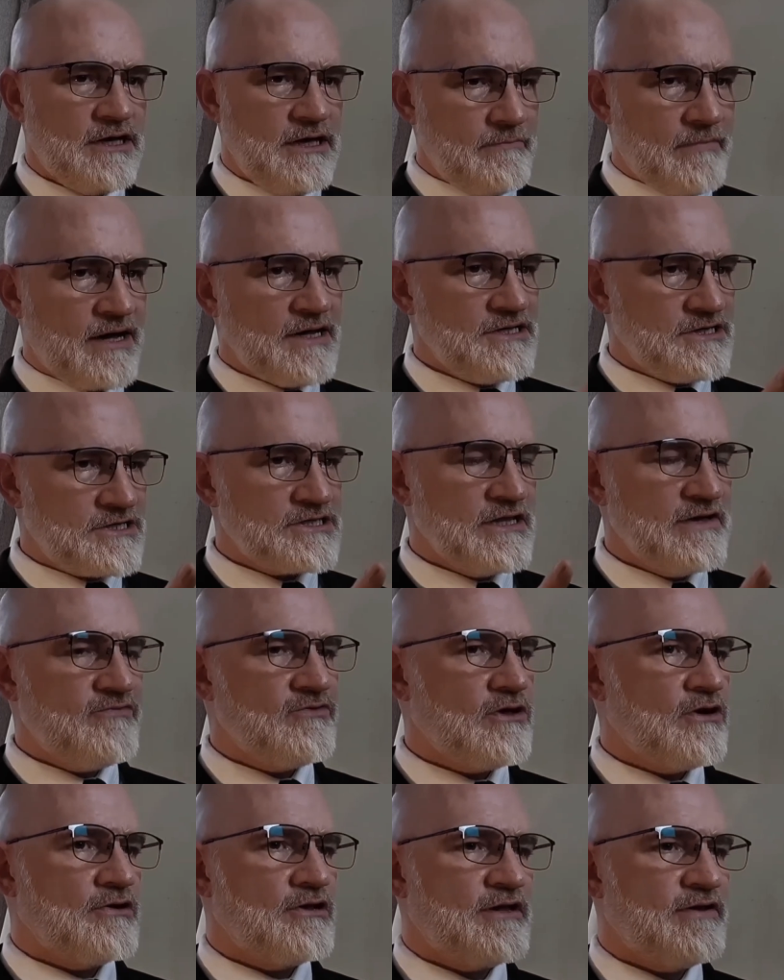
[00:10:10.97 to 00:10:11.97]
might just live
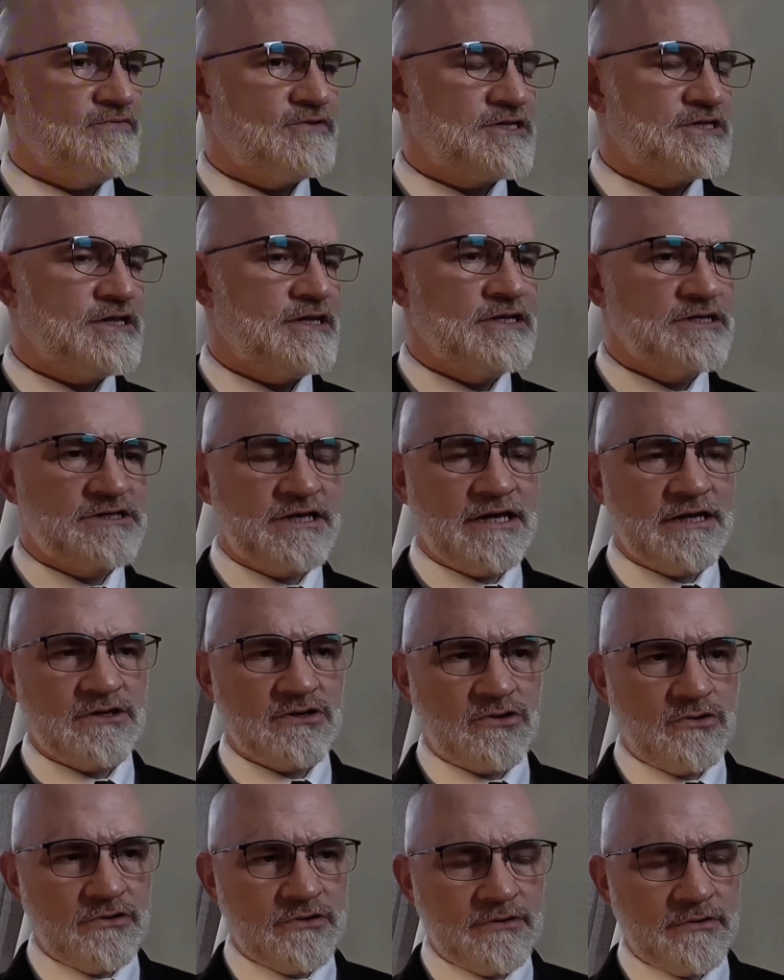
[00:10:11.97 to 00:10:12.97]
long enough to see his day in
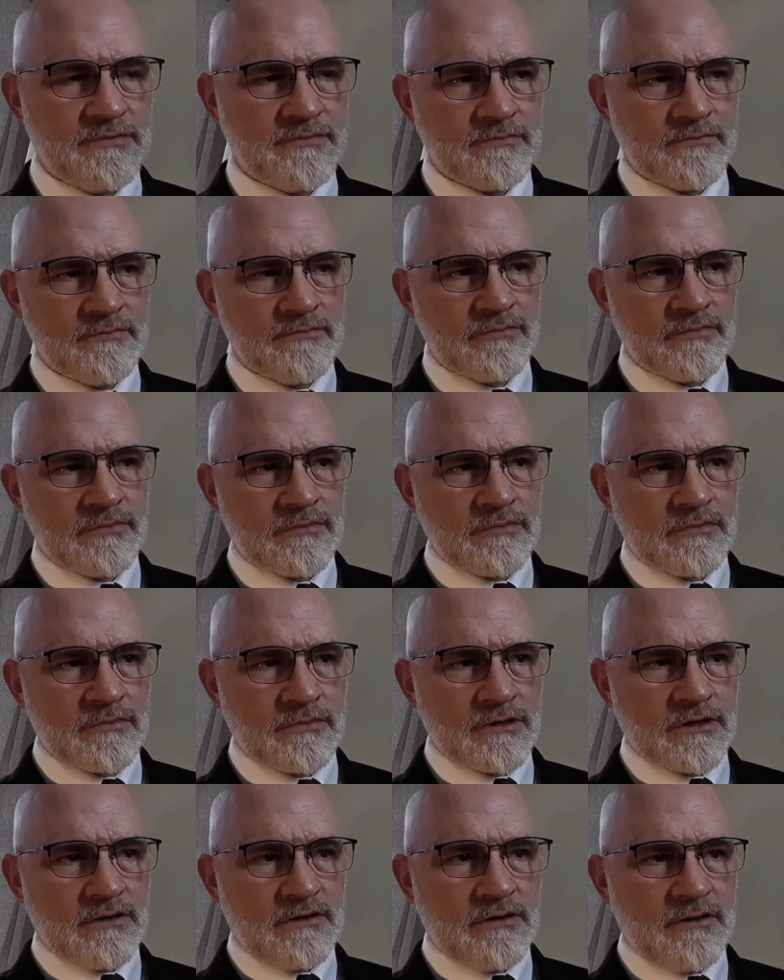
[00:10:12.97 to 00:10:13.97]
court.
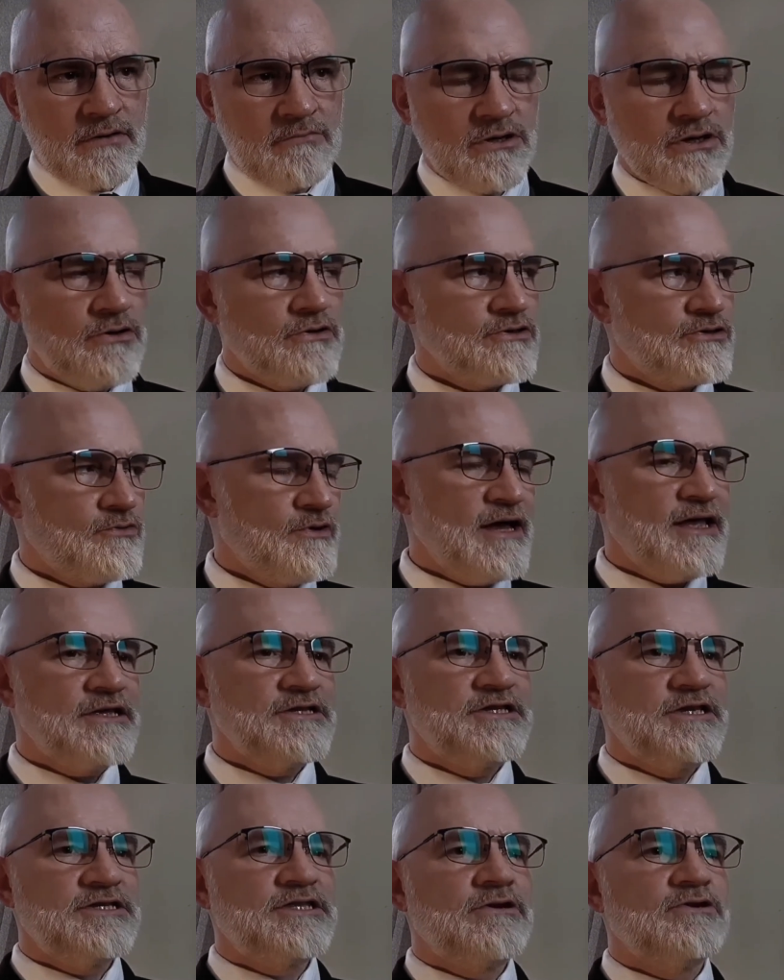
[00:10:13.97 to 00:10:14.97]
But look, the
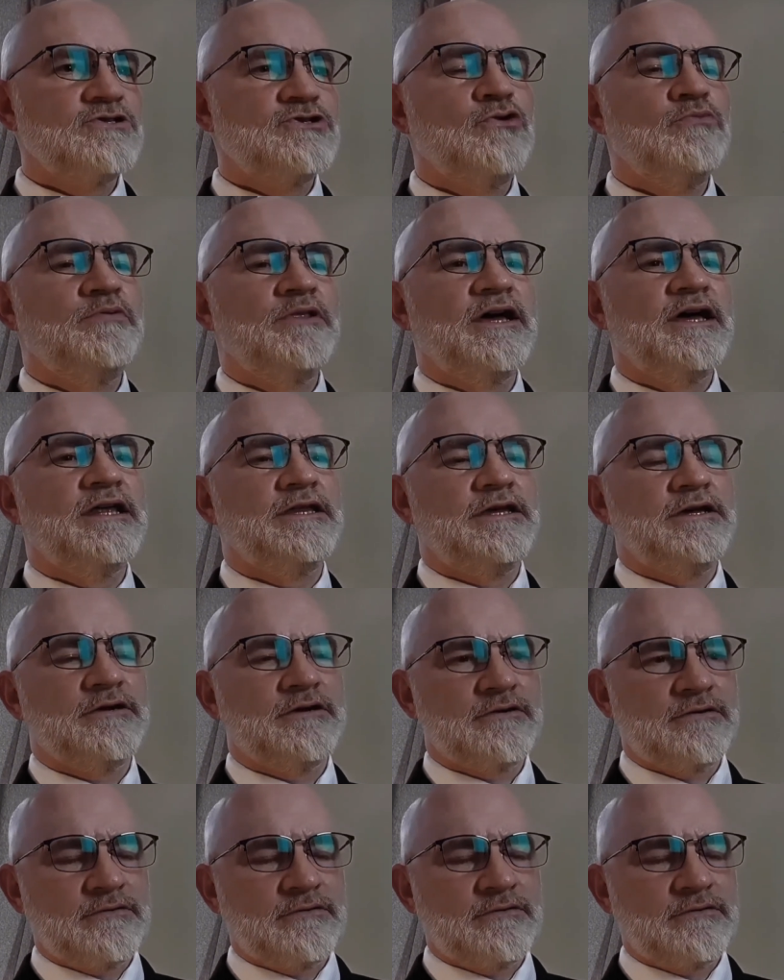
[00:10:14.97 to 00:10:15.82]
reality is there's no plan here.